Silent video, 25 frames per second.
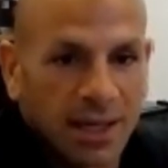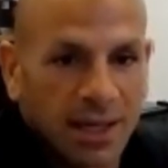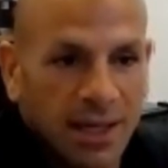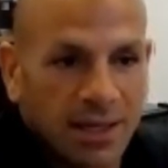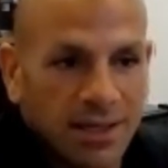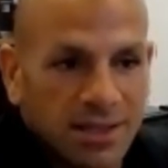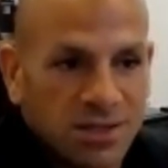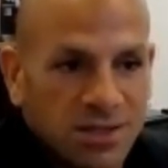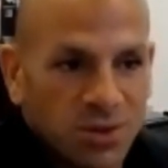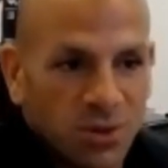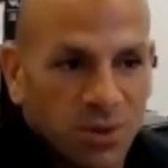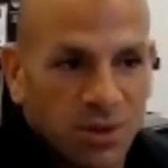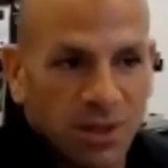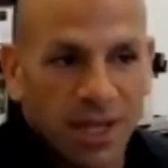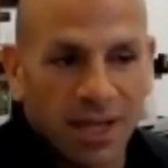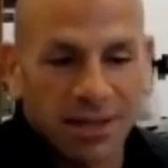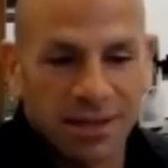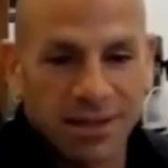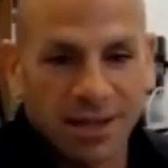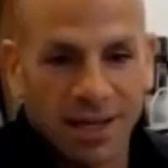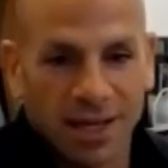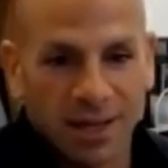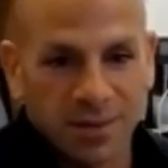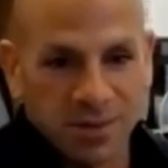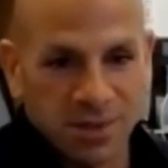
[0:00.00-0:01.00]
And so a lot
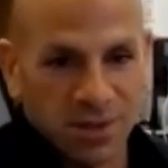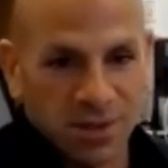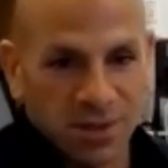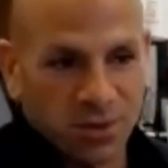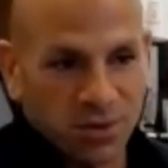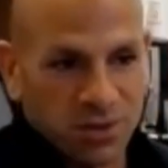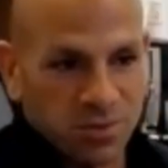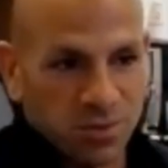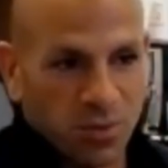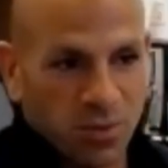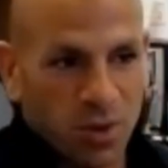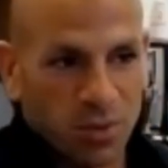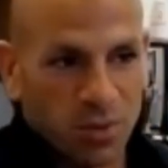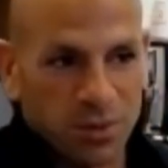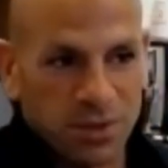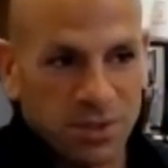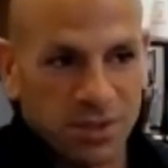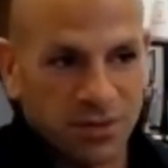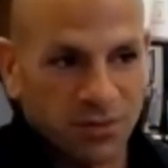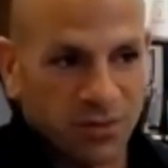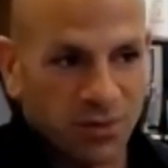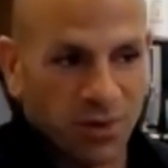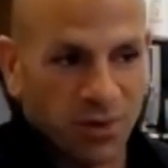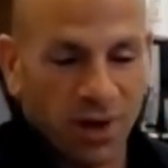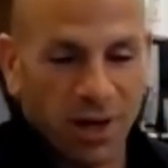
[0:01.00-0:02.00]
of times in those moments
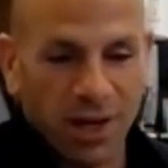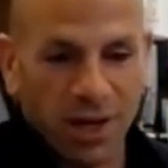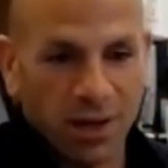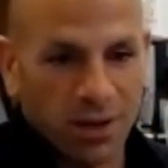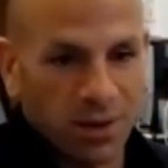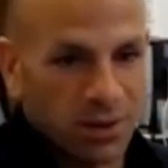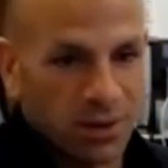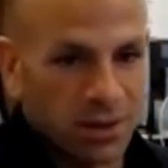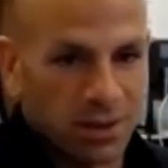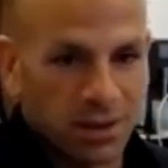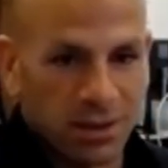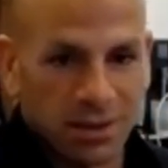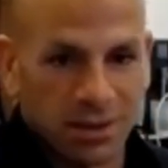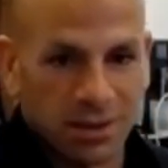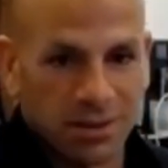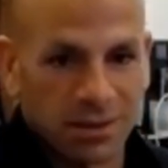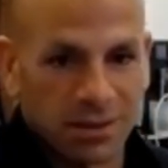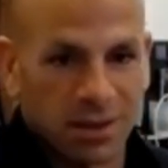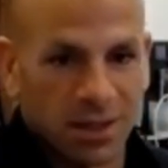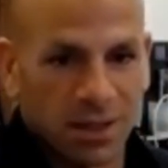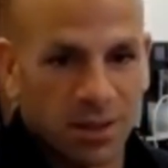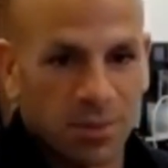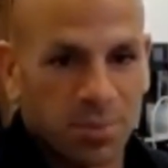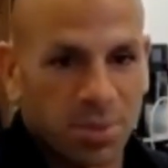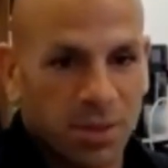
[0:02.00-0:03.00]
of gray area,
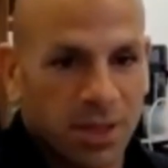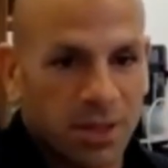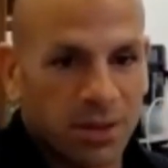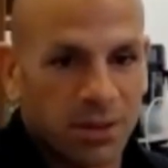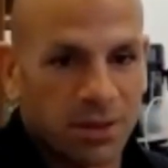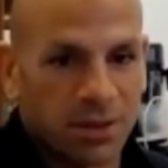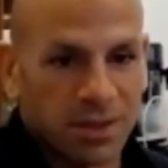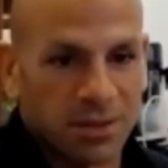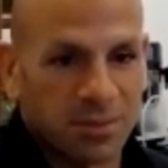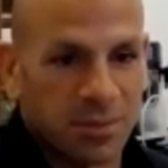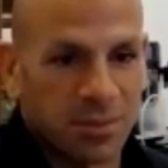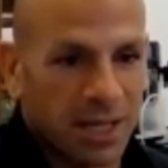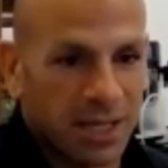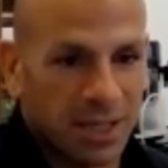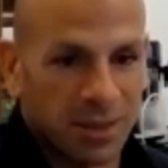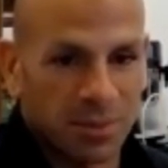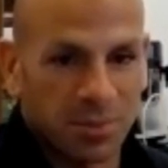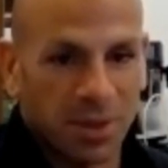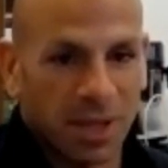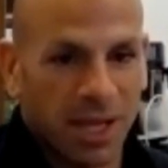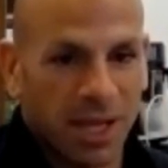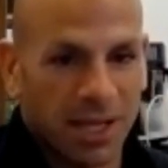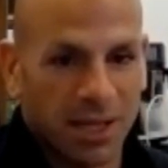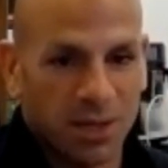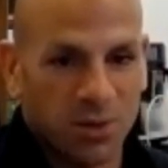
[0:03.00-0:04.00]
a player can make it
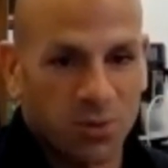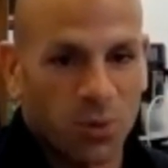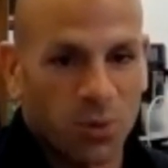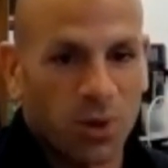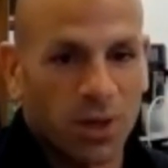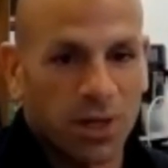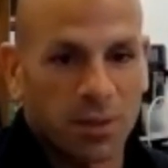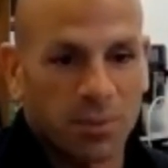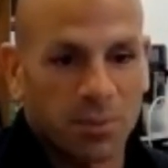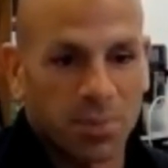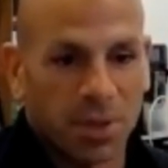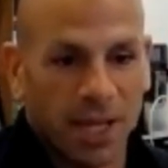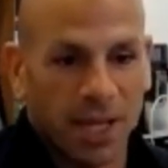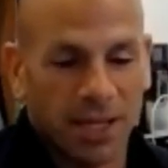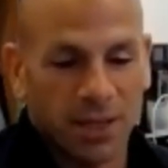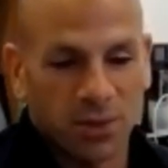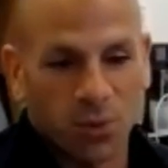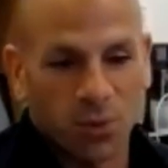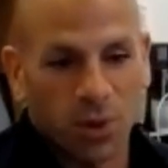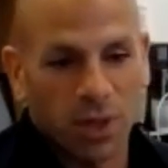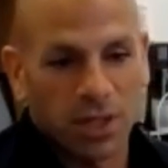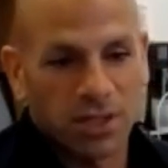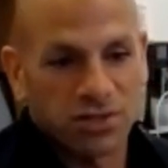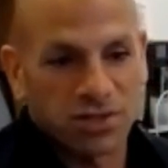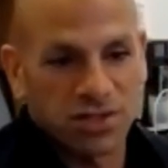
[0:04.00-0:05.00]
black and white
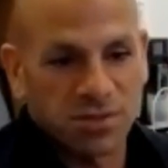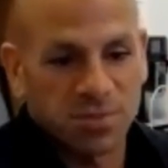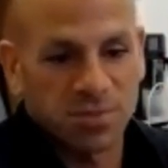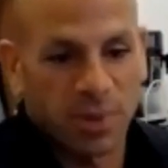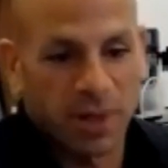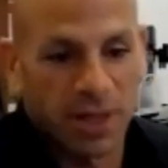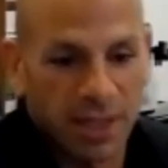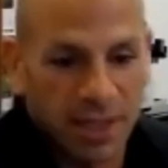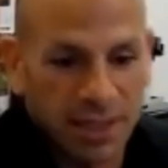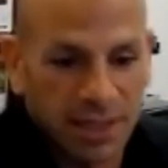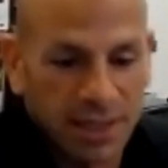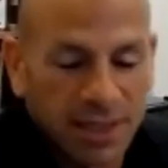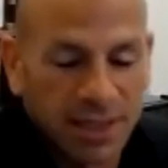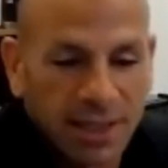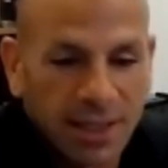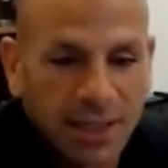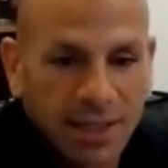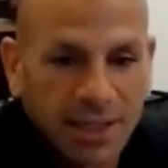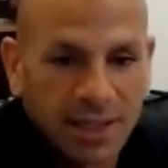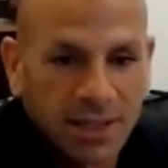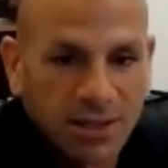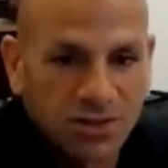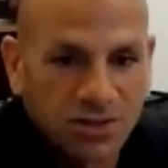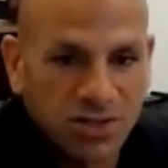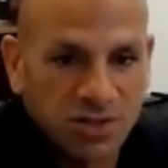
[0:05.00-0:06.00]
just by
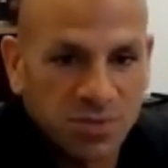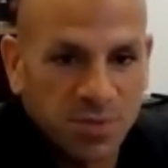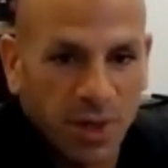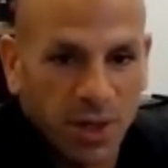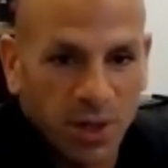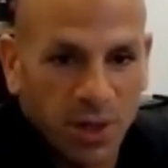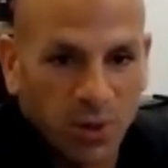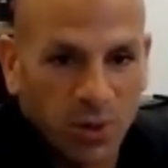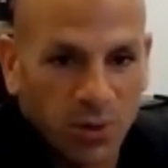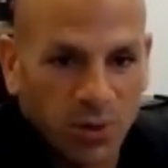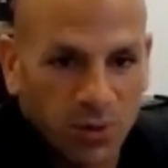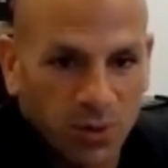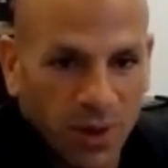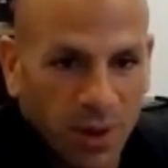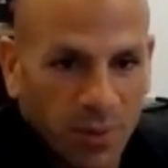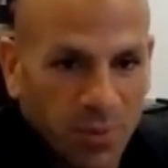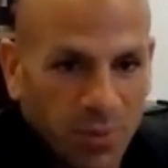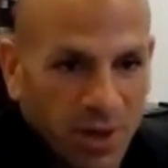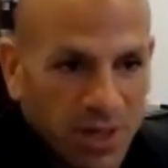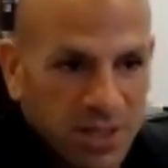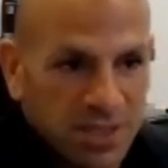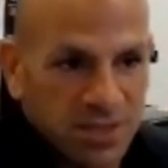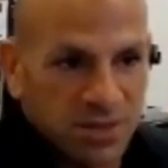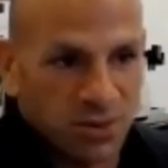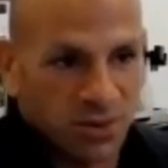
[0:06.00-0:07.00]
going through that
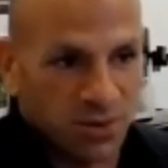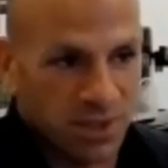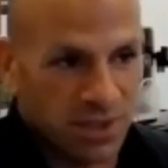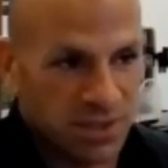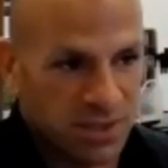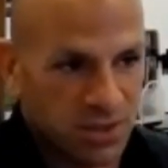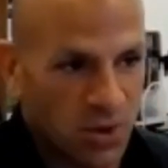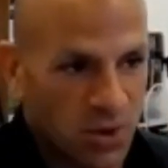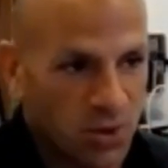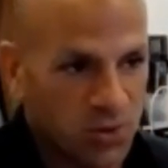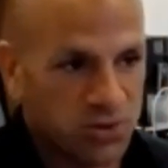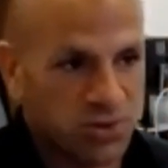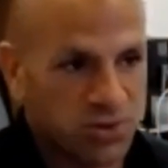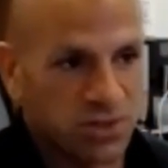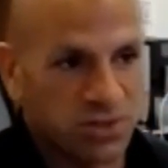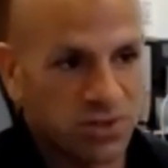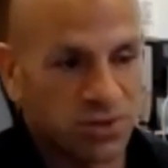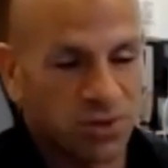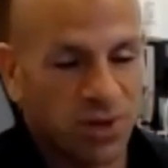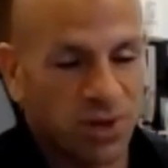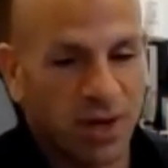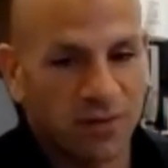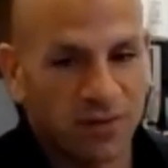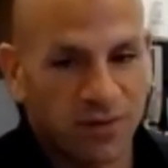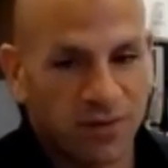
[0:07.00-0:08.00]
process. So as coaches,
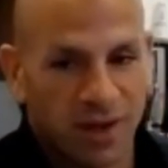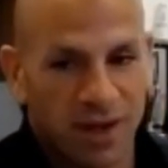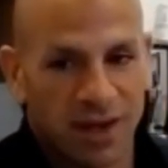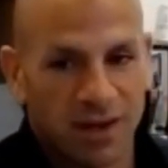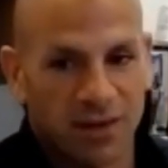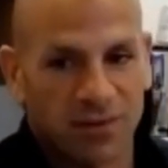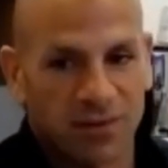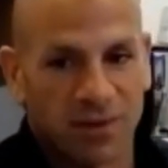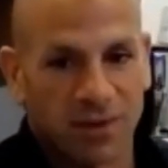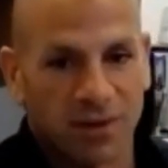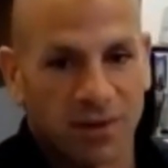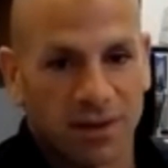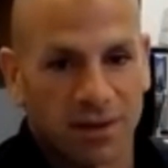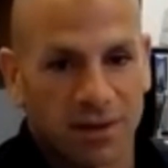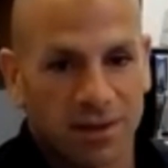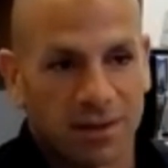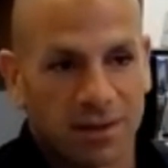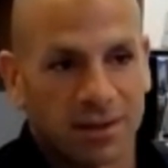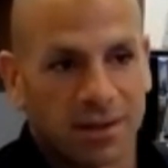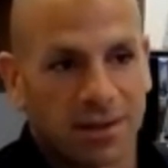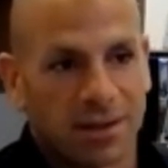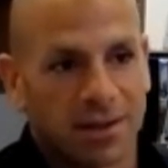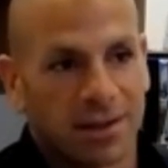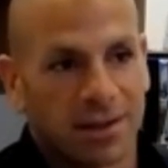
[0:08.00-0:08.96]
you have to